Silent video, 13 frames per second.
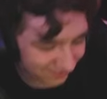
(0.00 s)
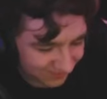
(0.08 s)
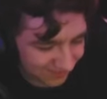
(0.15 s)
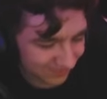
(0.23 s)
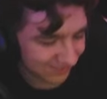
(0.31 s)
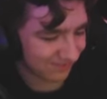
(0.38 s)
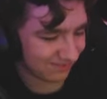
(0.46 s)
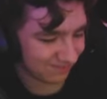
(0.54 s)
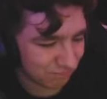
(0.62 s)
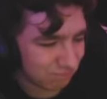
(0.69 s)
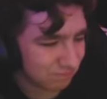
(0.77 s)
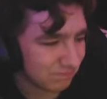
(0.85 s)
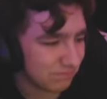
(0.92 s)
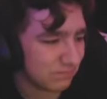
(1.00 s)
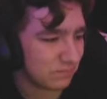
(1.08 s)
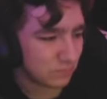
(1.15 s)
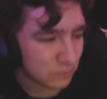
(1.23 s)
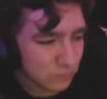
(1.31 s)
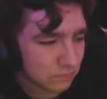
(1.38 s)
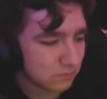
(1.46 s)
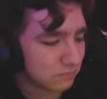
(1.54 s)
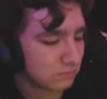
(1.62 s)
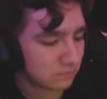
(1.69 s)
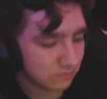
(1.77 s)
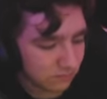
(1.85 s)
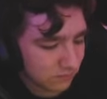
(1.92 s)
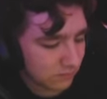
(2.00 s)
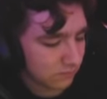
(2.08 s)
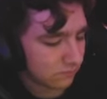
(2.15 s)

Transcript: [no speech]